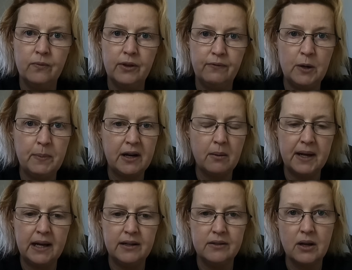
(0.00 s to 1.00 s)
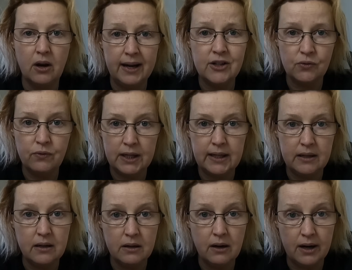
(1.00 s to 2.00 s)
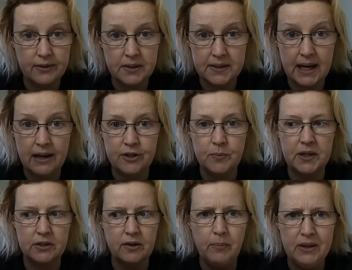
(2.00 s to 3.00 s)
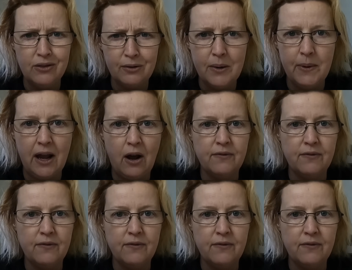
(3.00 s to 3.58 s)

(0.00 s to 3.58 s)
the feedback I'm getting is that I understand because I've been through it.